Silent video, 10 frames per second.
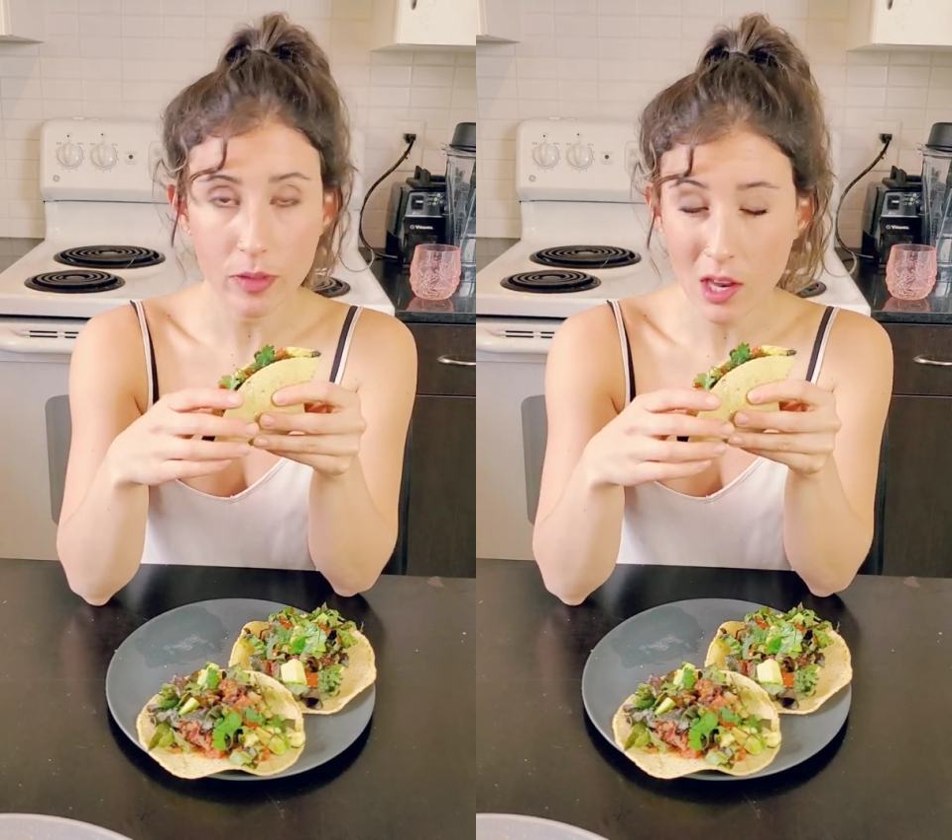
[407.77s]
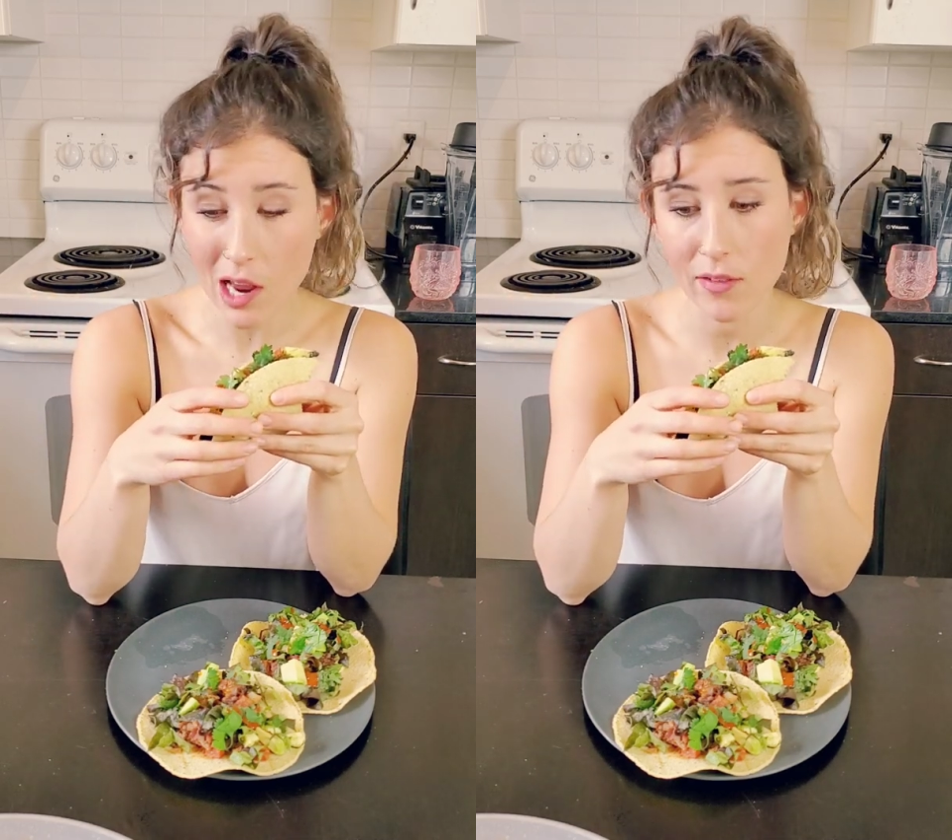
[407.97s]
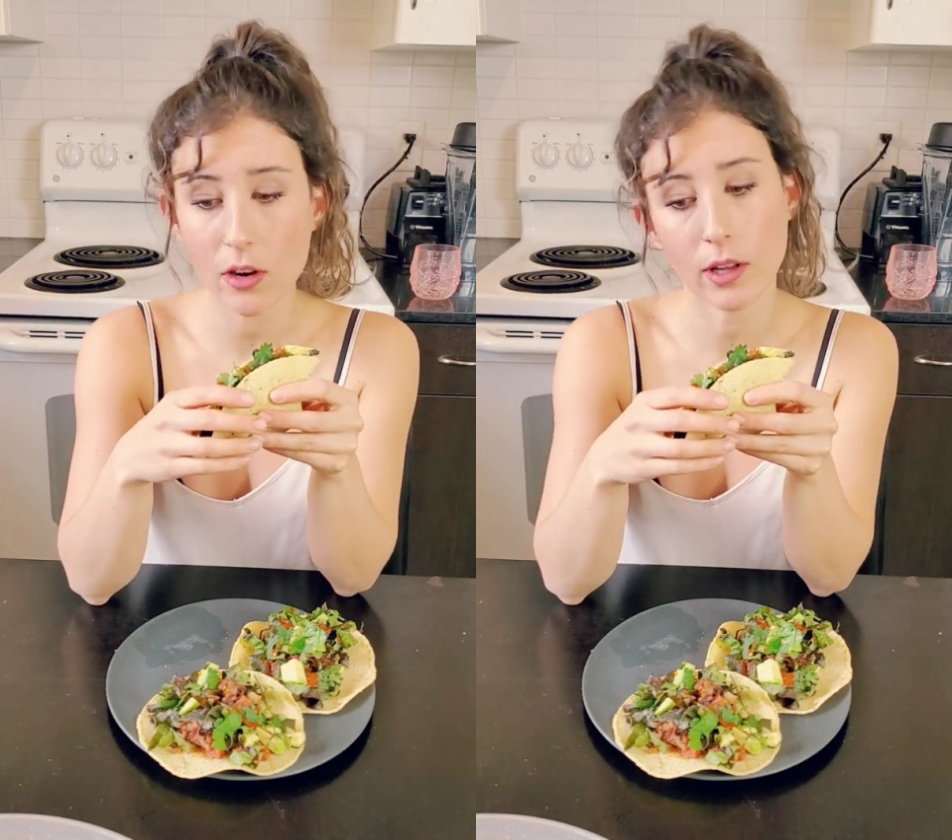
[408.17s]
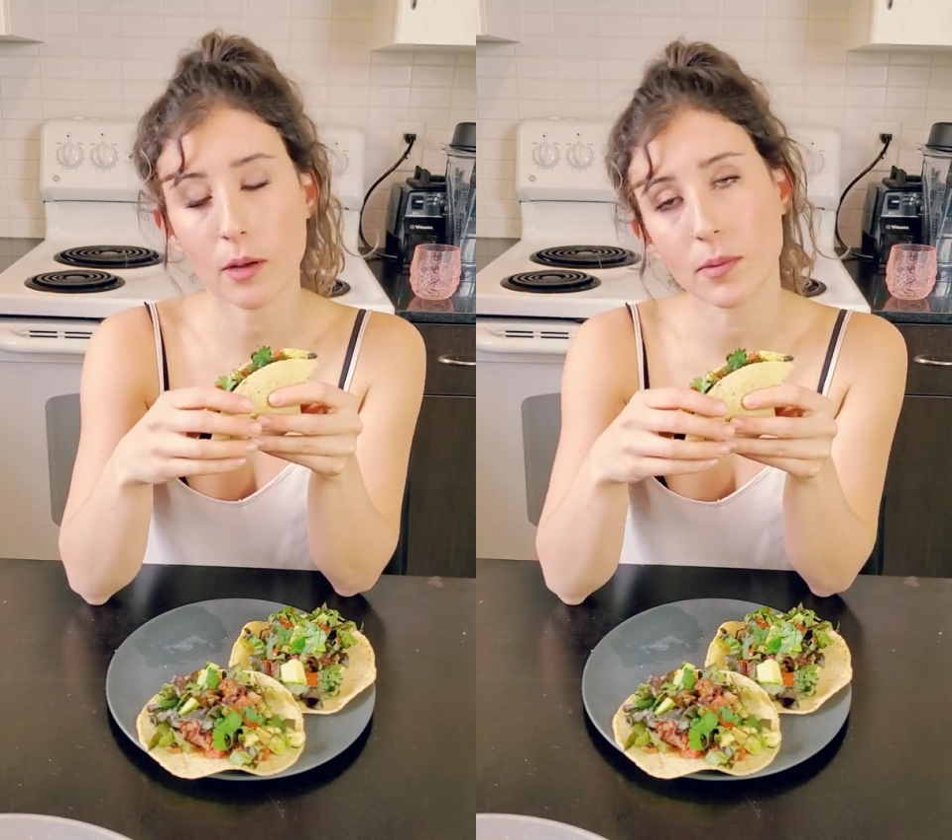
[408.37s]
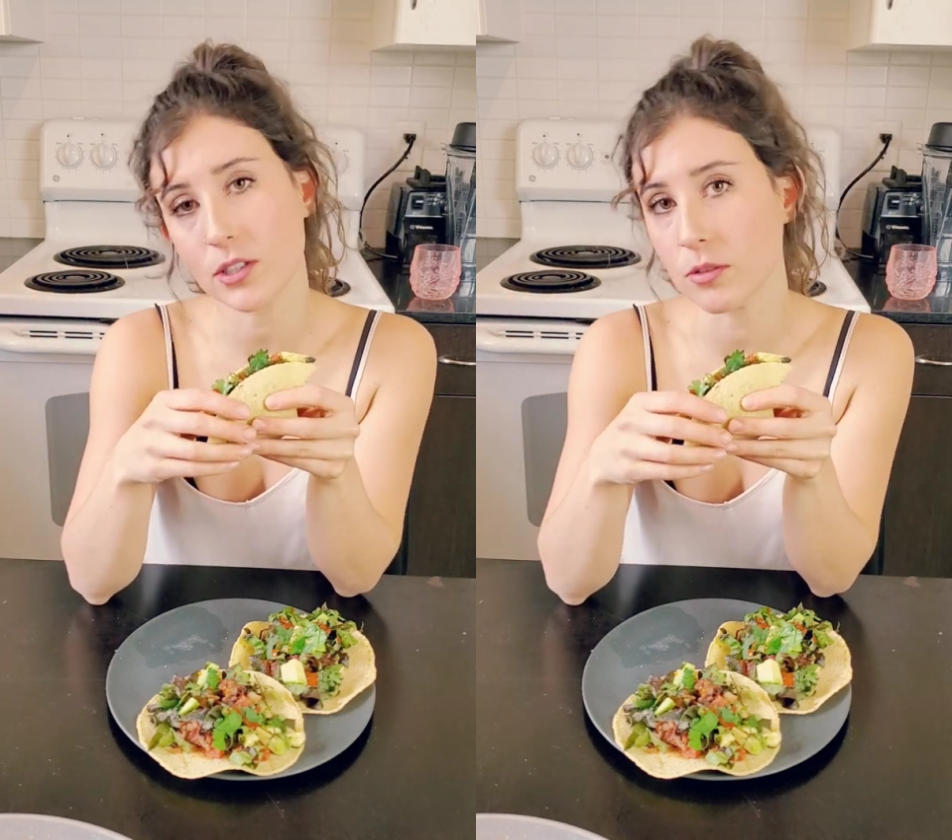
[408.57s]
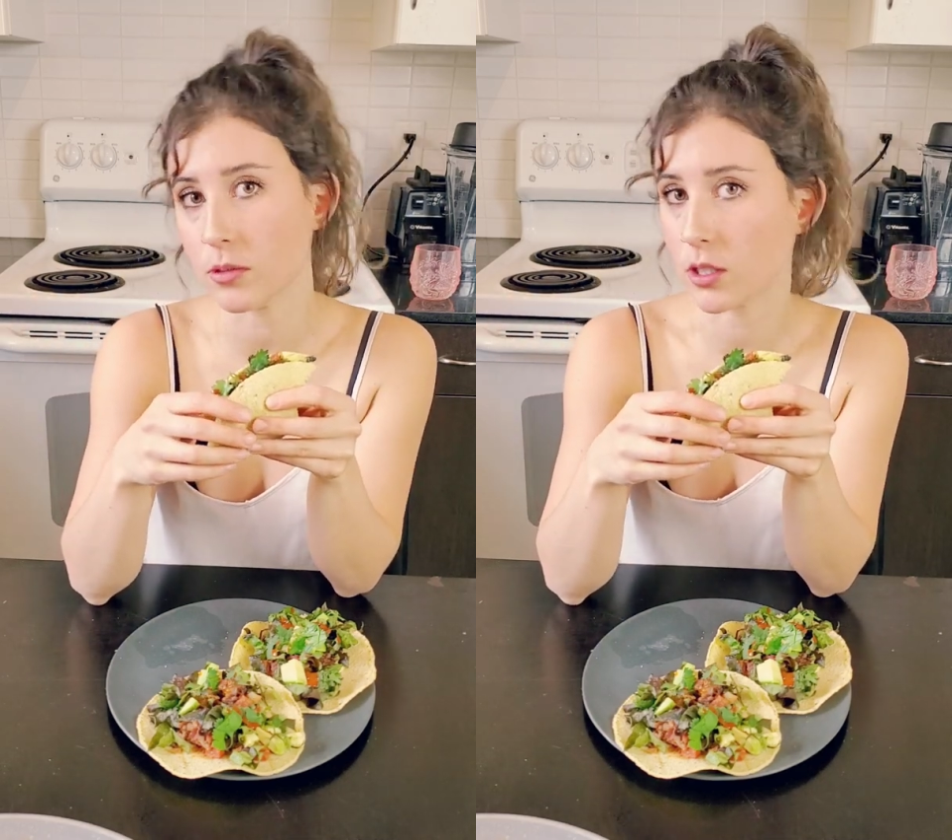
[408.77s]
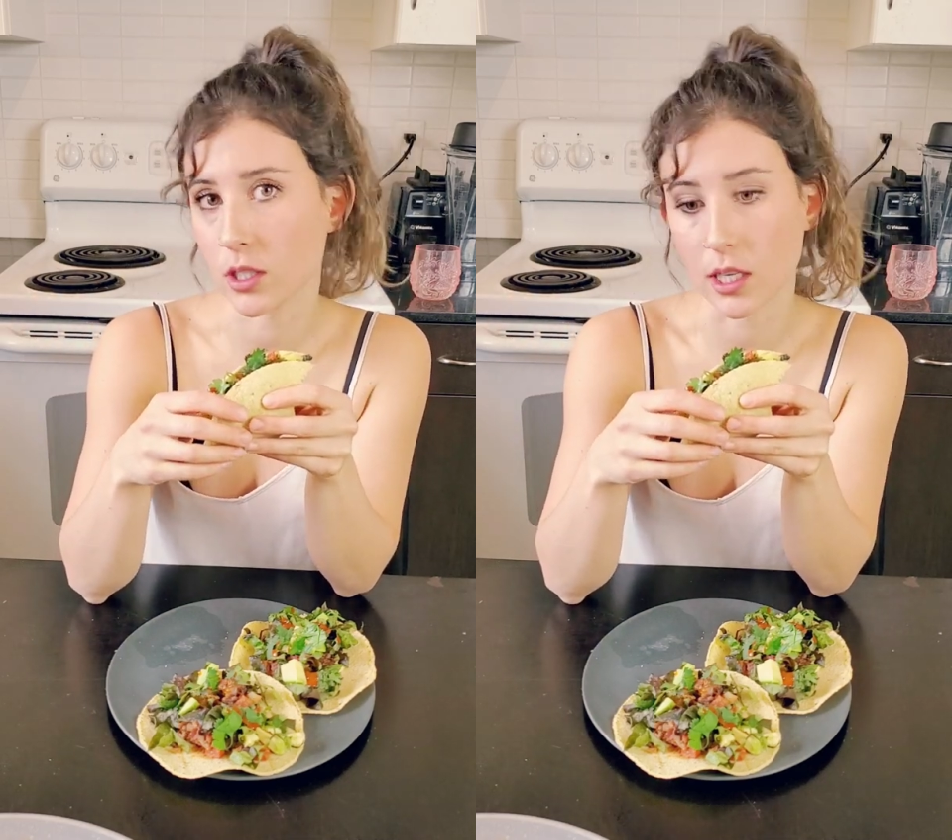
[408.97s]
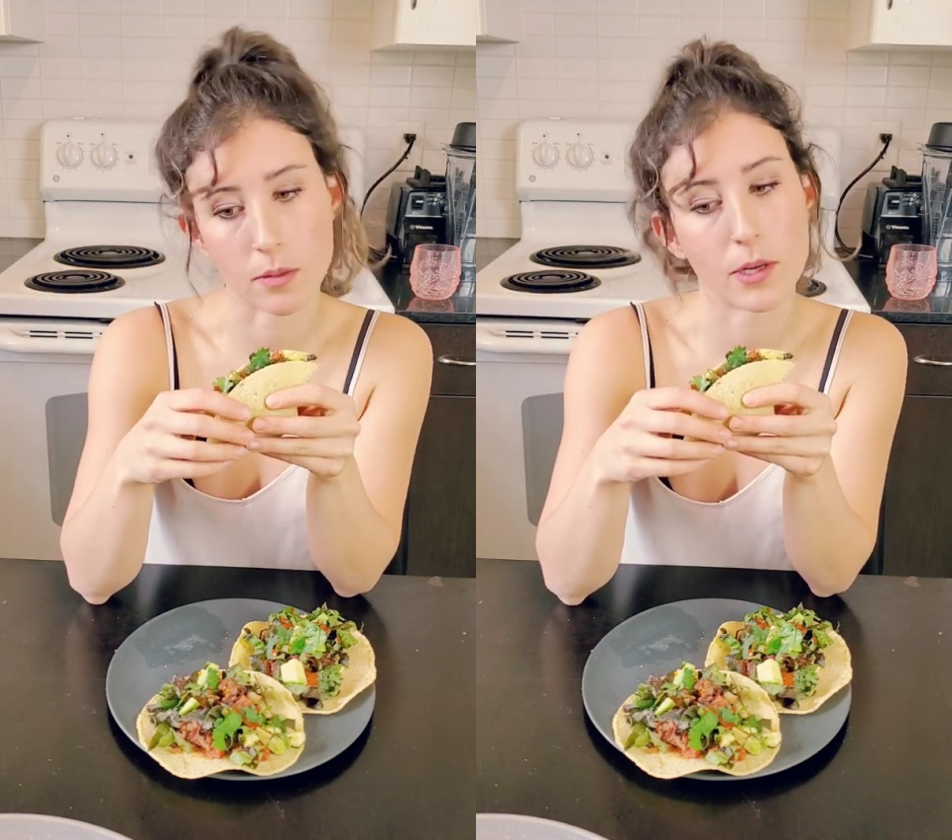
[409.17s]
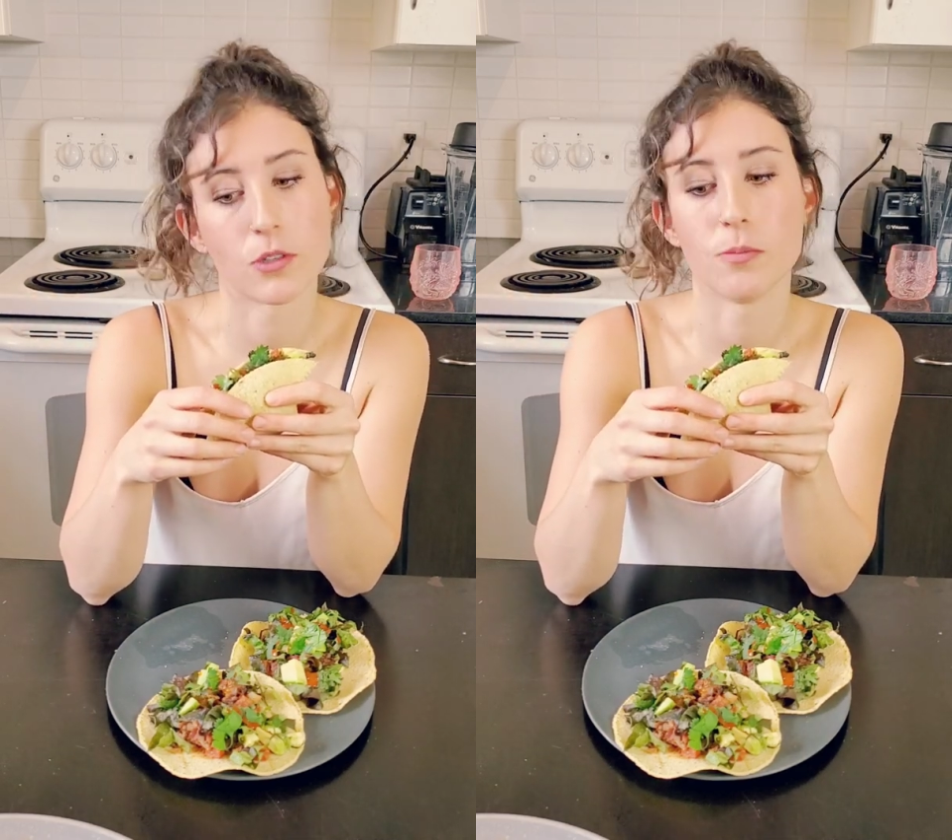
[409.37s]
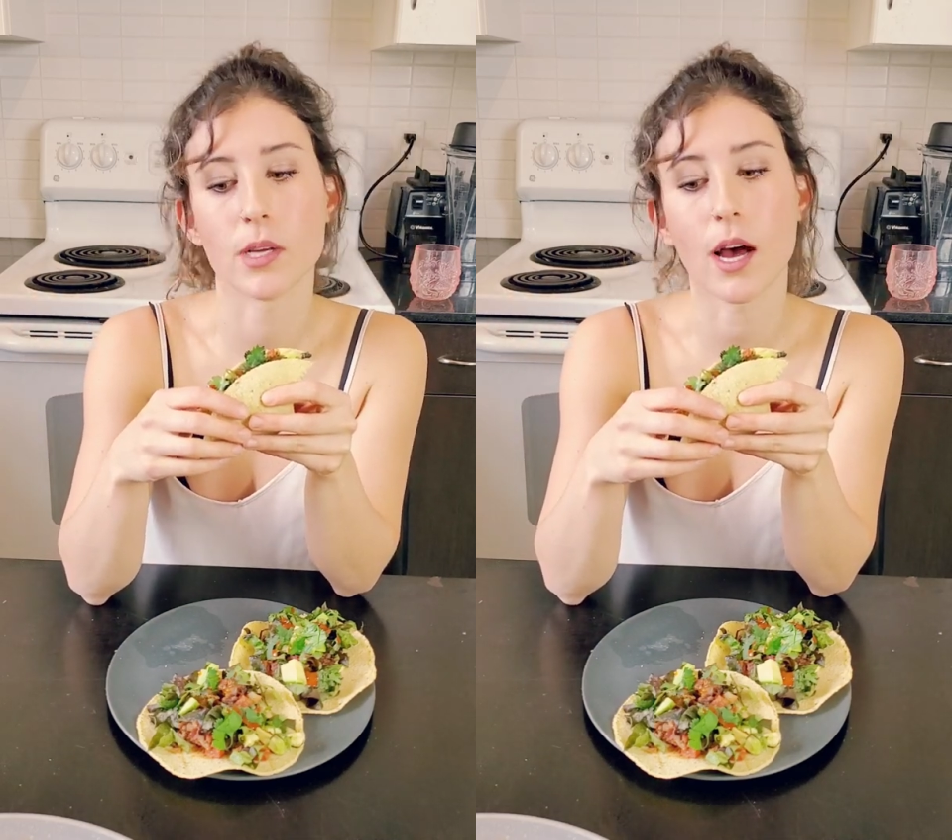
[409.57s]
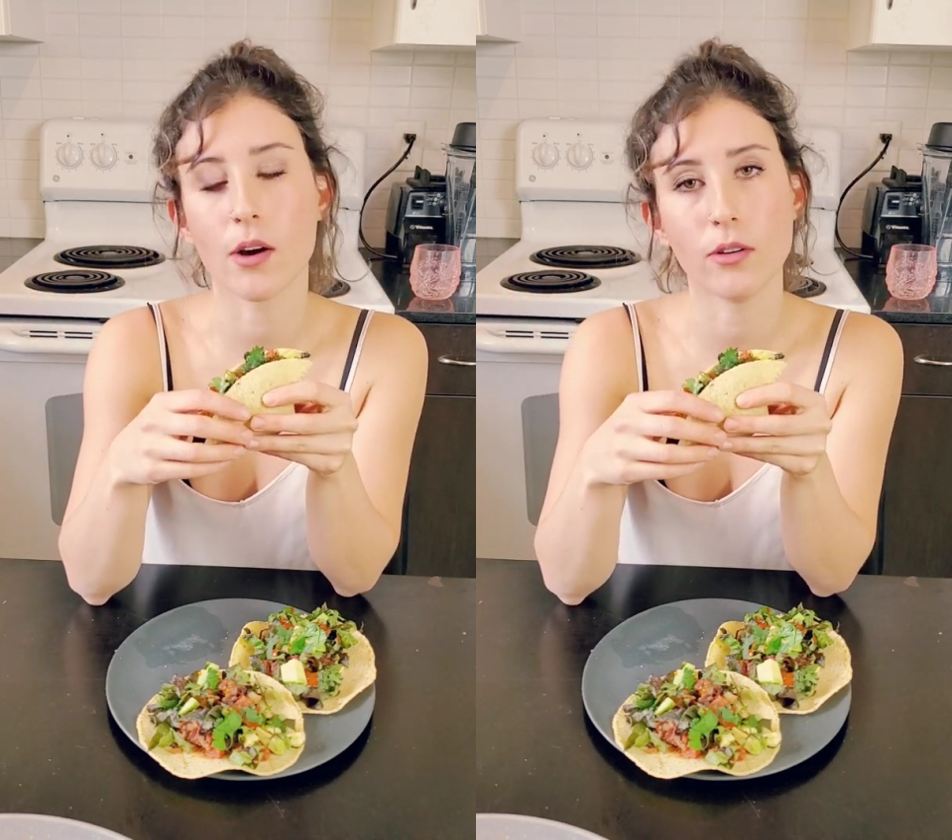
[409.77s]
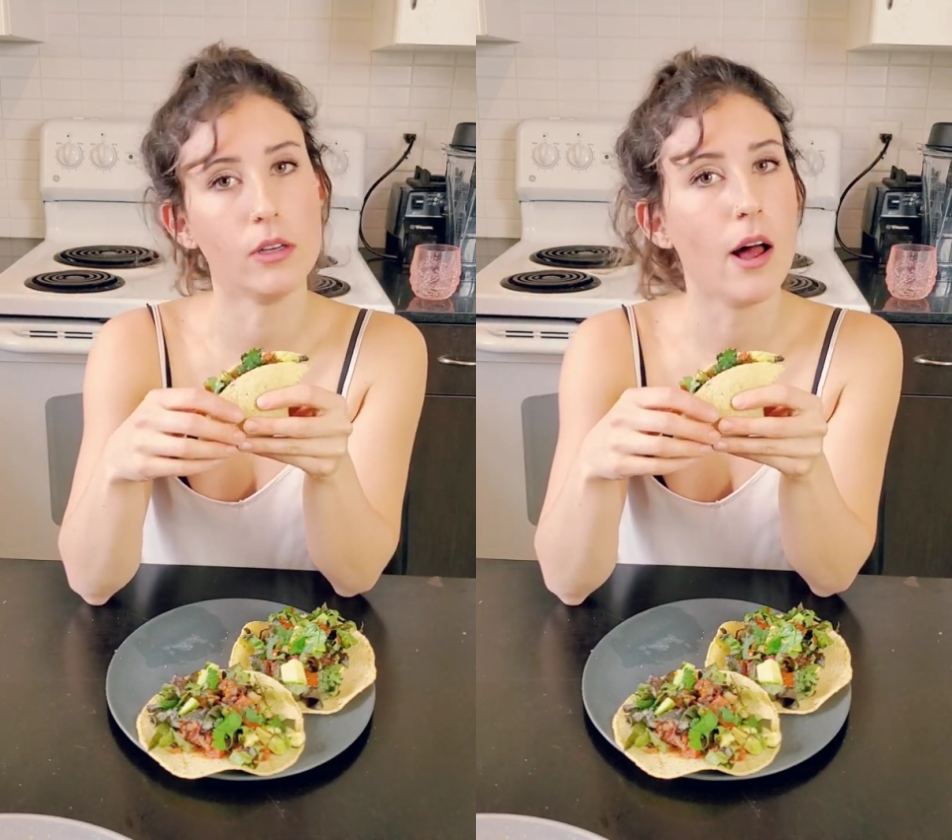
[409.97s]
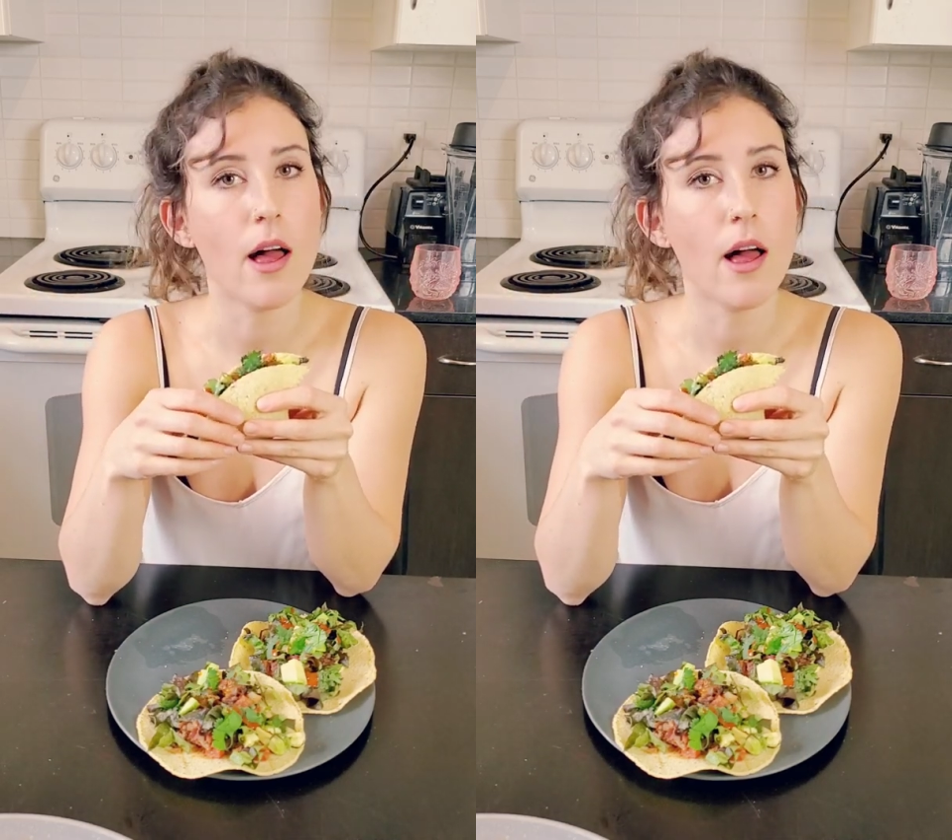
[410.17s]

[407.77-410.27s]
If you don't like mushrooms, you could take the mushrooms out,